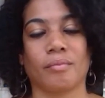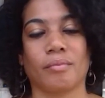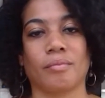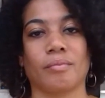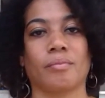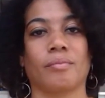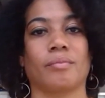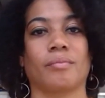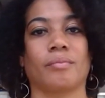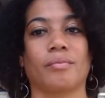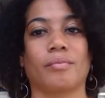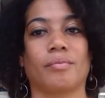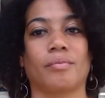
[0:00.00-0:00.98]

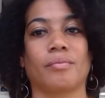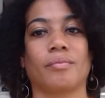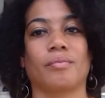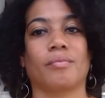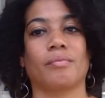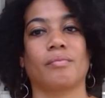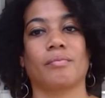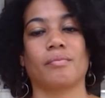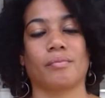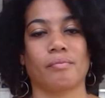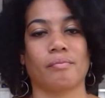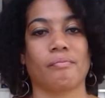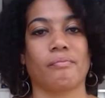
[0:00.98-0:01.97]

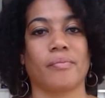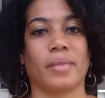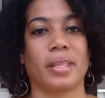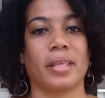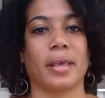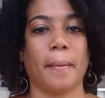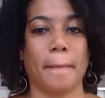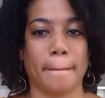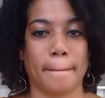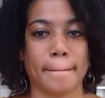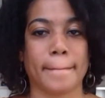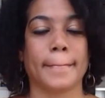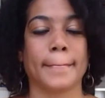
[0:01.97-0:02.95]

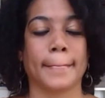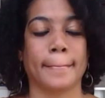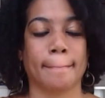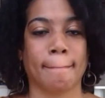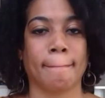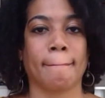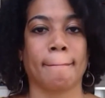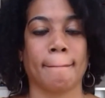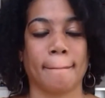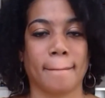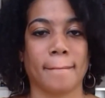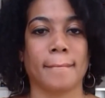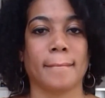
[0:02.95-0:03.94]

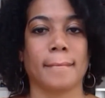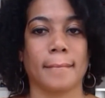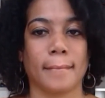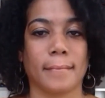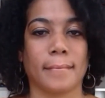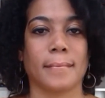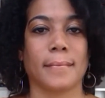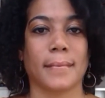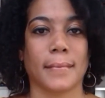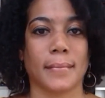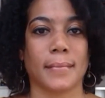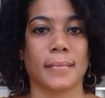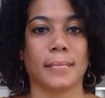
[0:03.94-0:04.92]

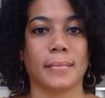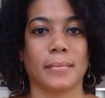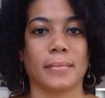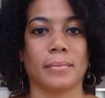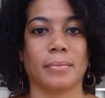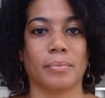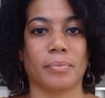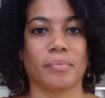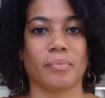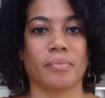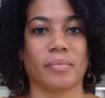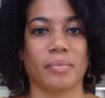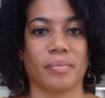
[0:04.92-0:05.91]

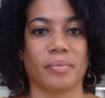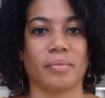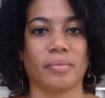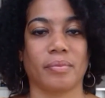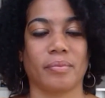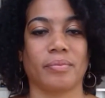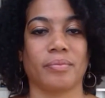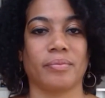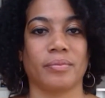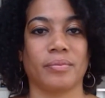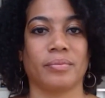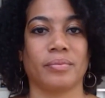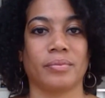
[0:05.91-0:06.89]

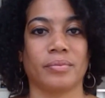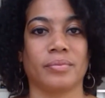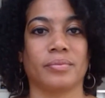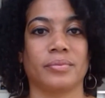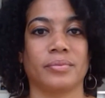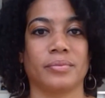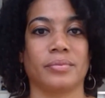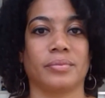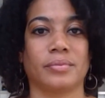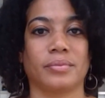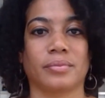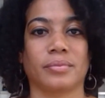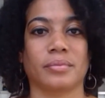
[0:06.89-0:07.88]
No words are spoken by the person on screen.